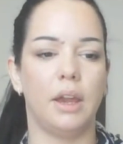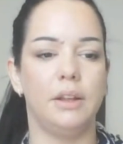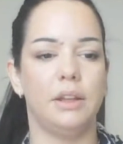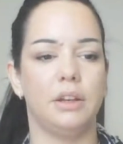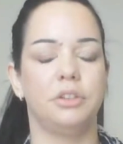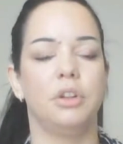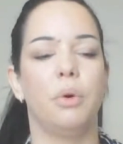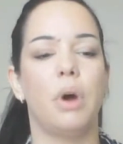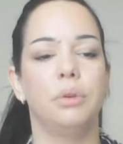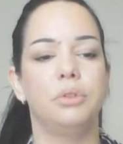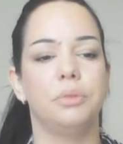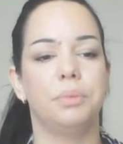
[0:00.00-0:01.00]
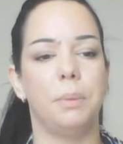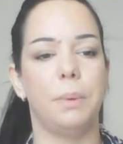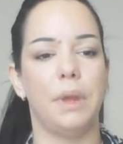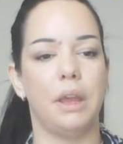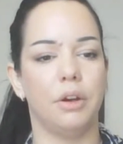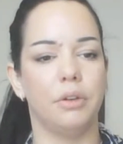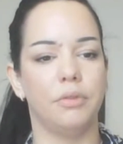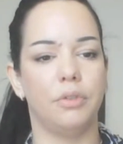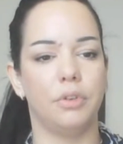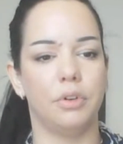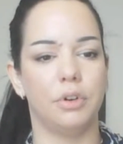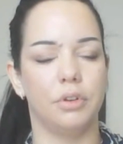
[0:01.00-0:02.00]
I didn't know how to prepare
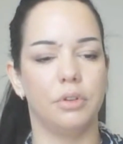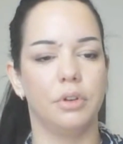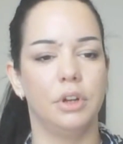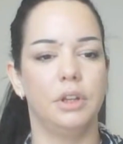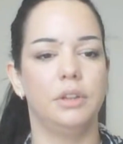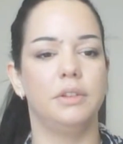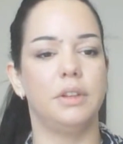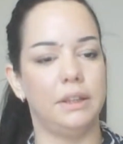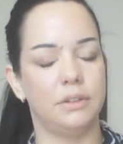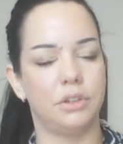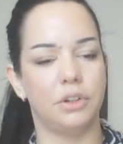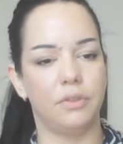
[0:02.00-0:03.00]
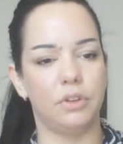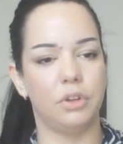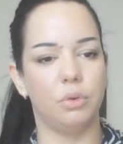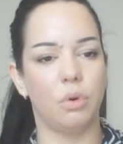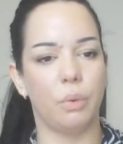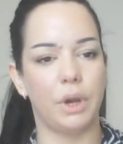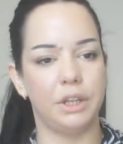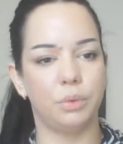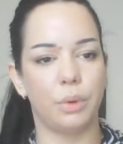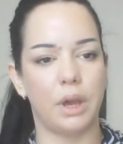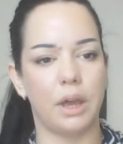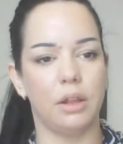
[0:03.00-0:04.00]
for the interview quite
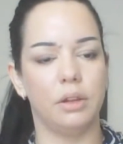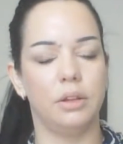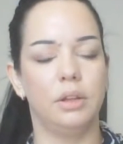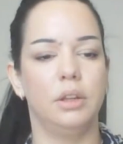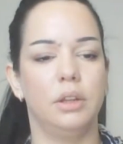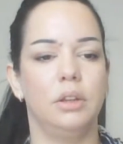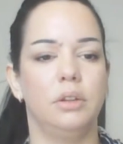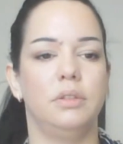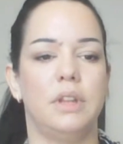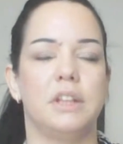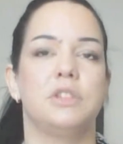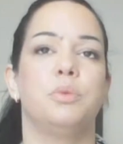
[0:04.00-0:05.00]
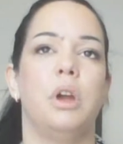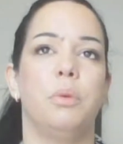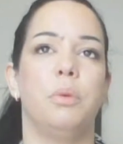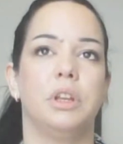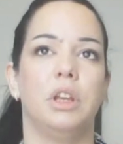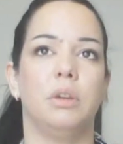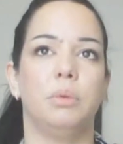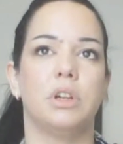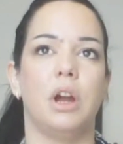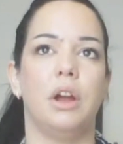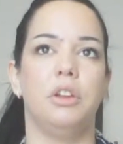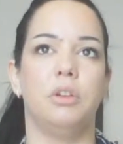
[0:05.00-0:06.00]
well. That's why working with
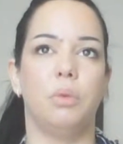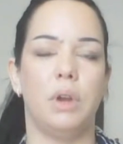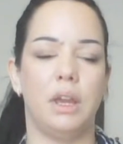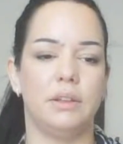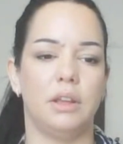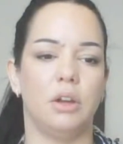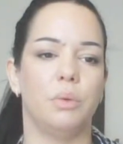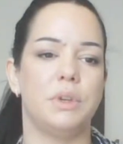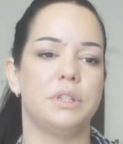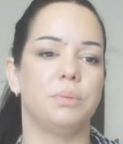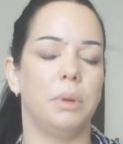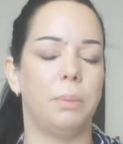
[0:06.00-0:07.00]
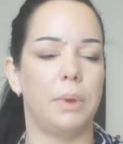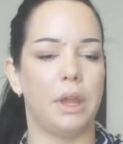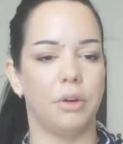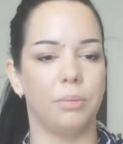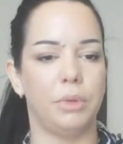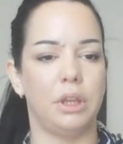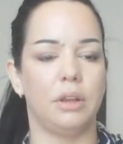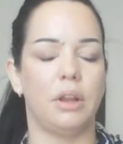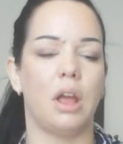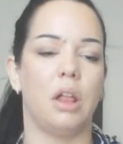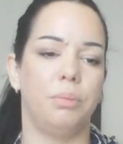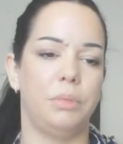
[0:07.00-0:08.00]
Hire UA, they always prepare me and
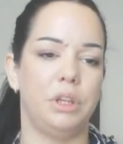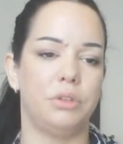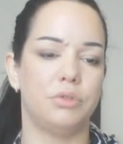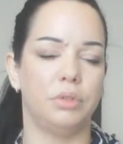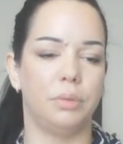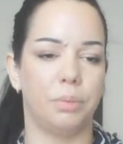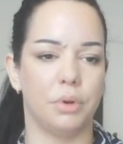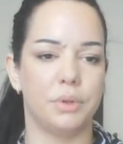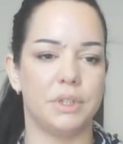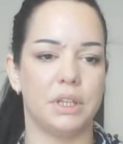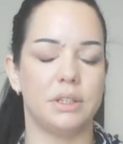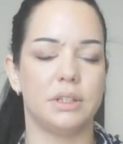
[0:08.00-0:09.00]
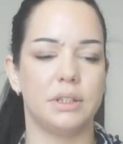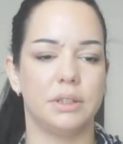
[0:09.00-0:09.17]
help me through the process.